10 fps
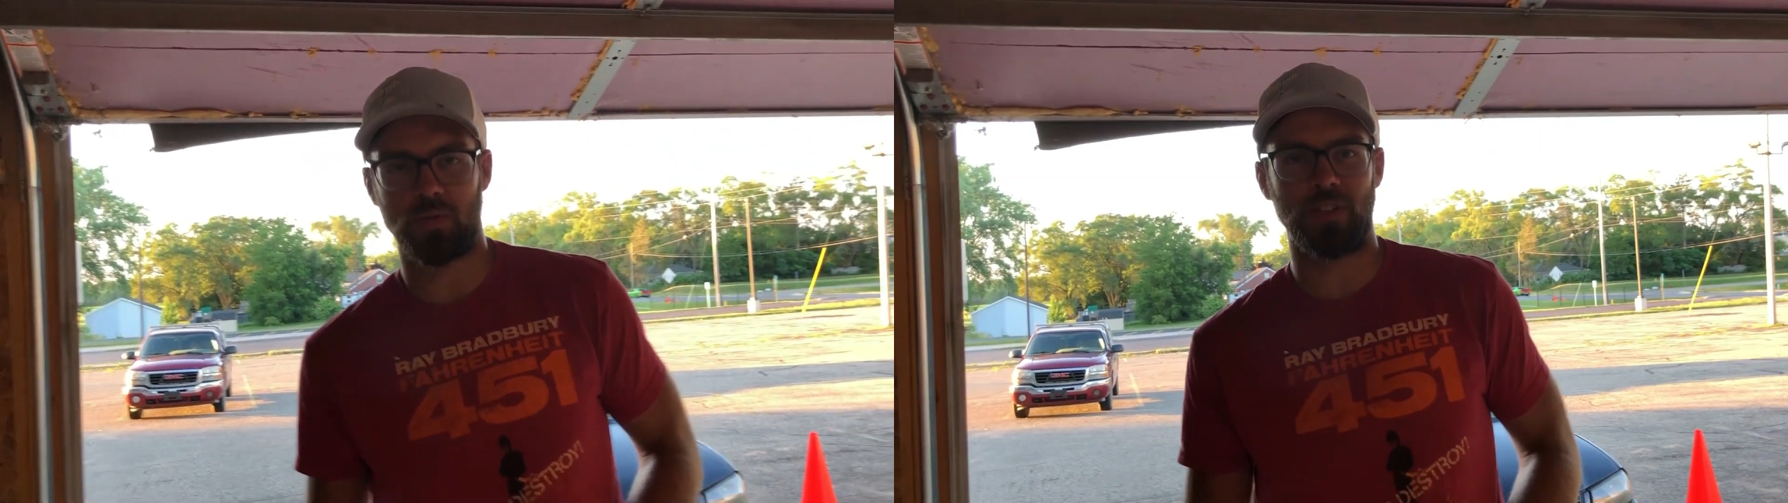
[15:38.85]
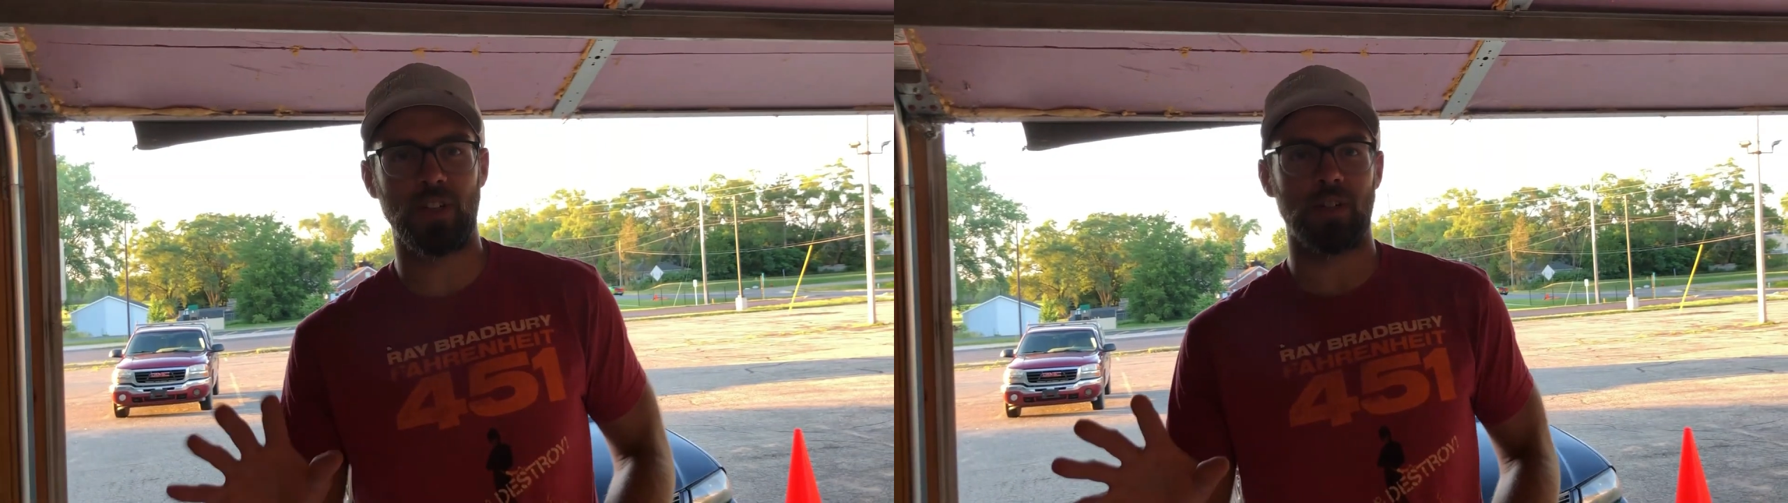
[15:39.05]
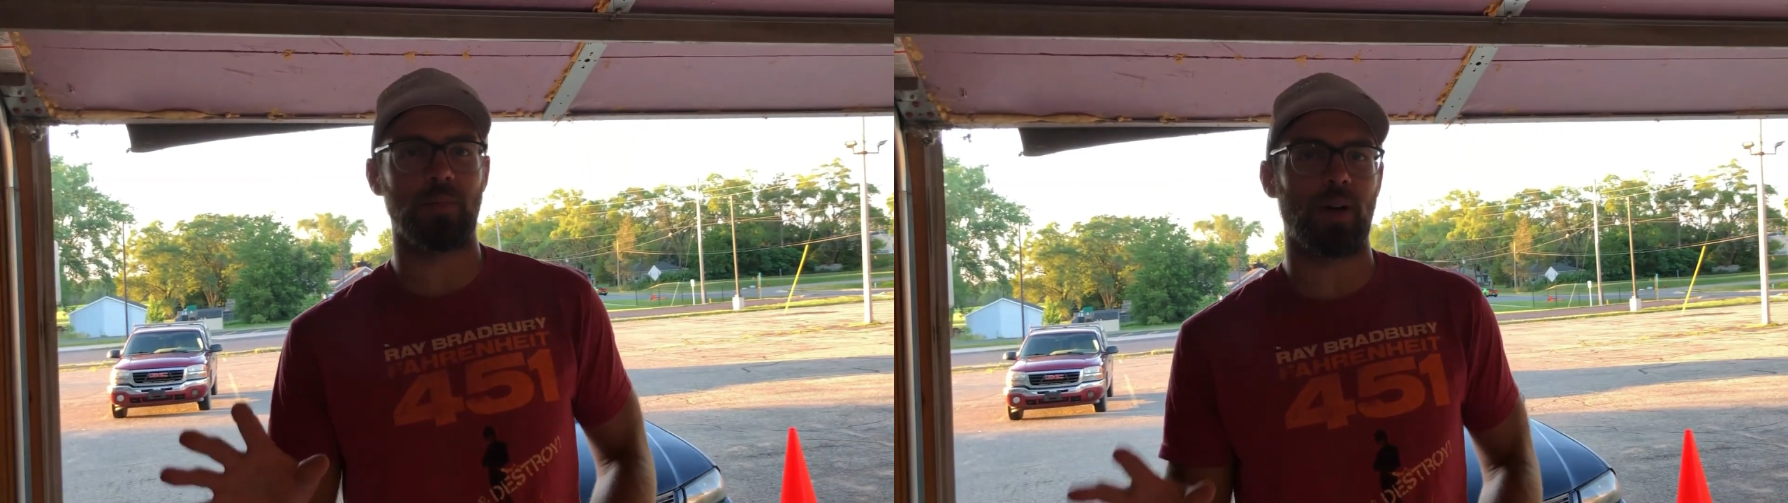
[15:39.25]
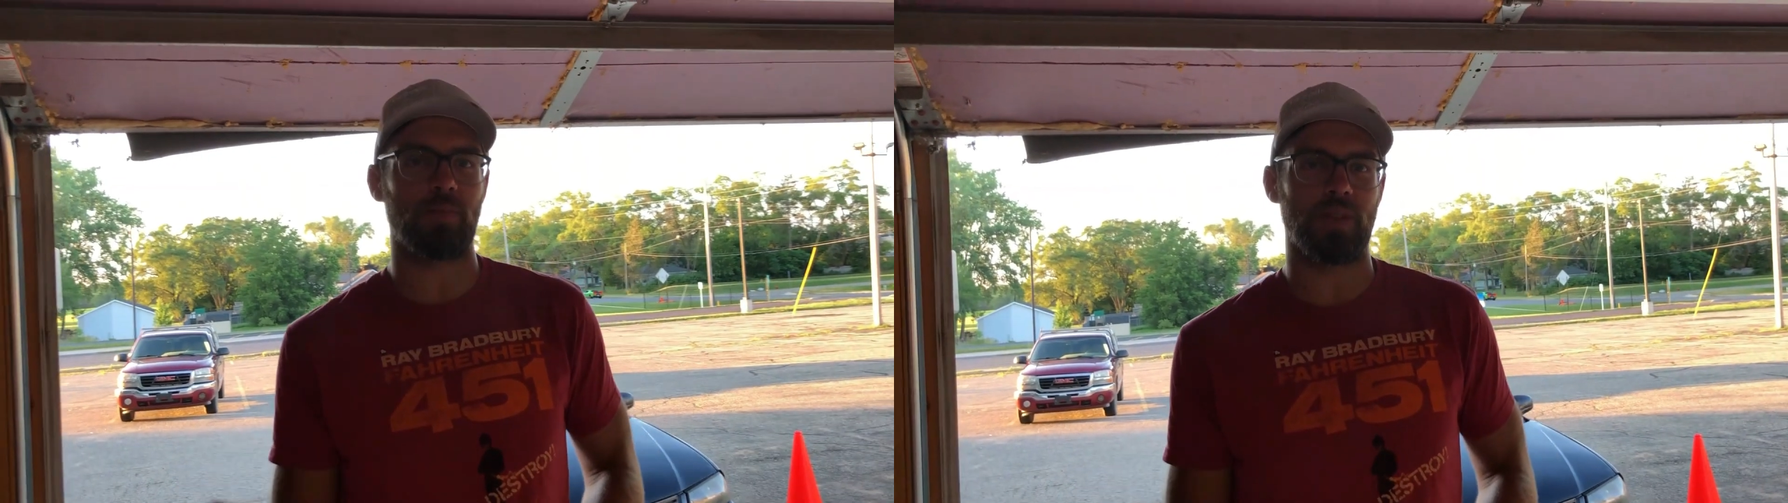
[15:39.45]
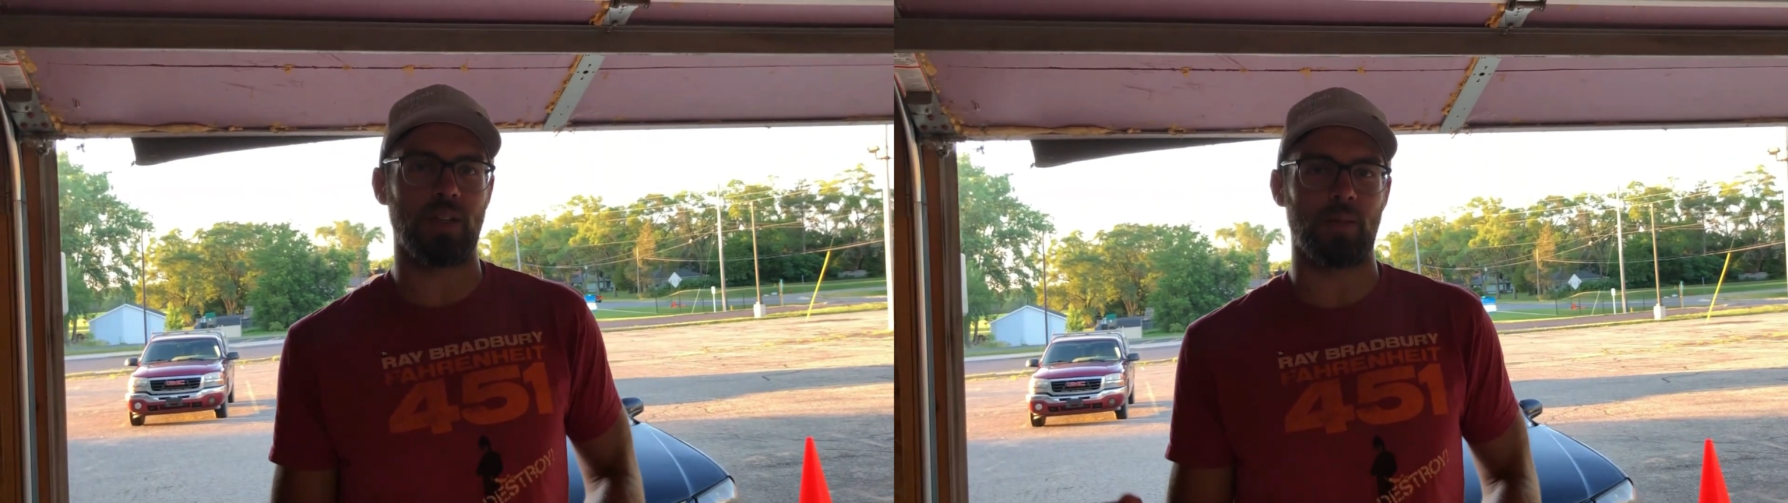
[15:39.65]
fear
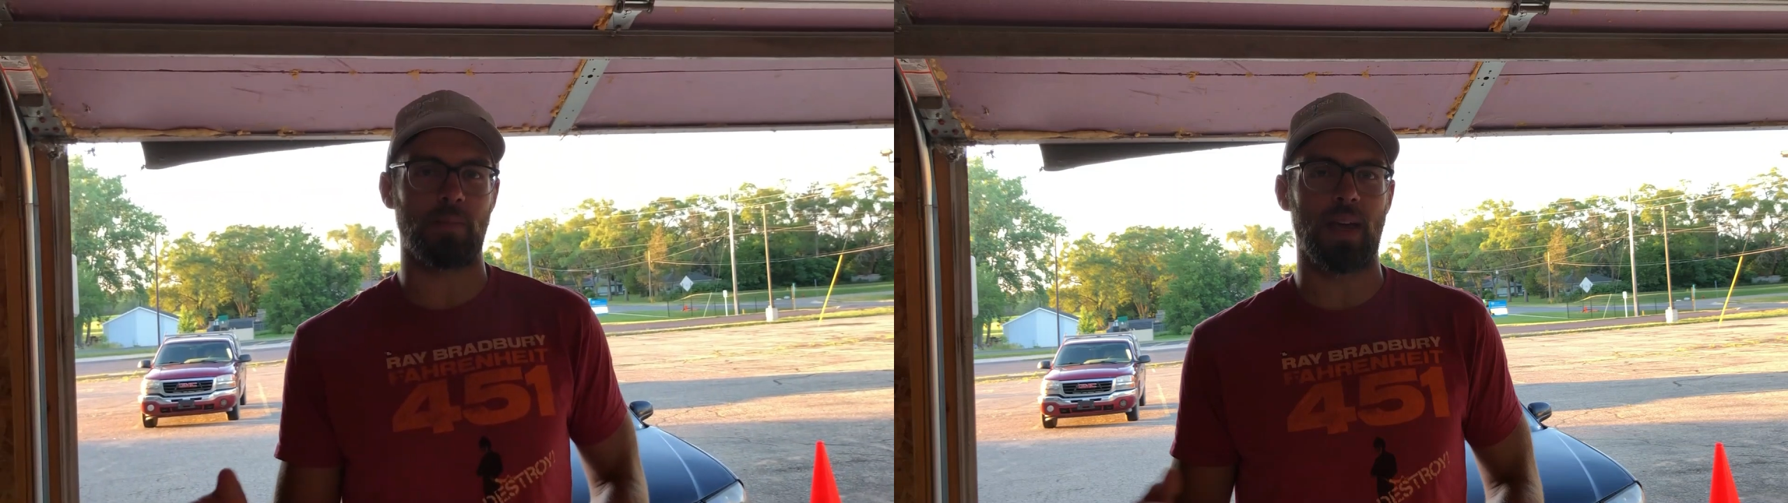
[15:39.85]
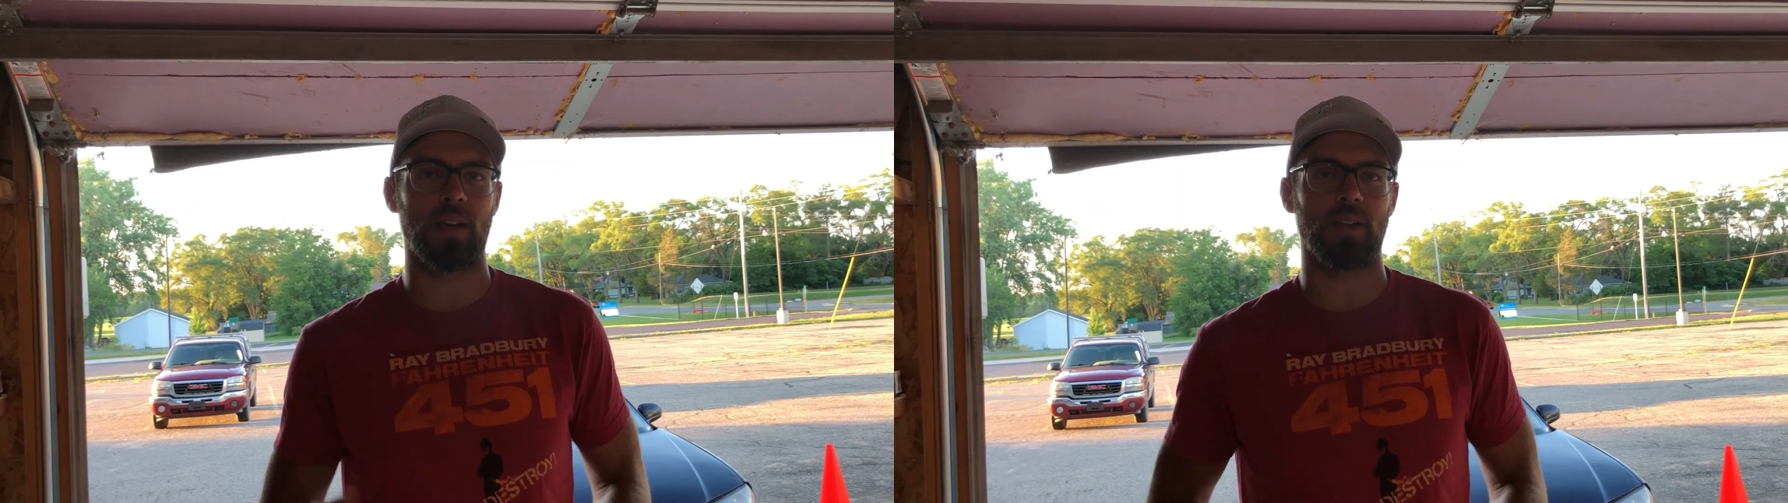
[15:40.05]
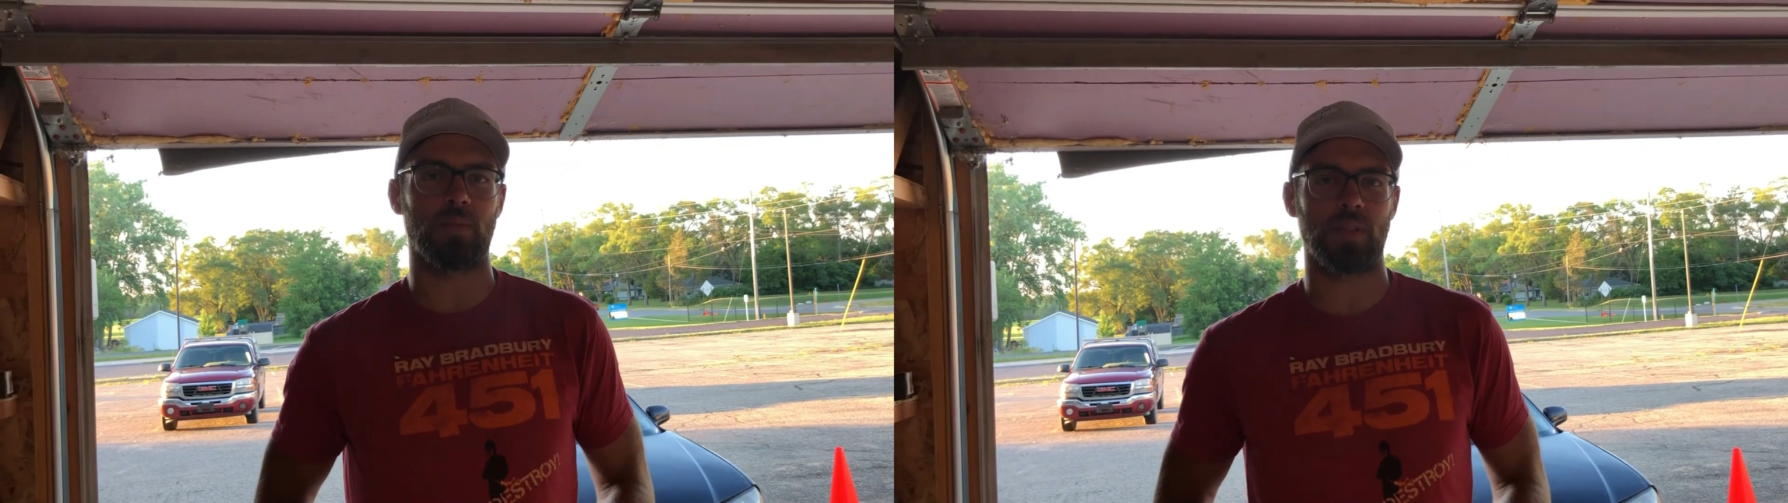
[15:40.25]
about being impaled,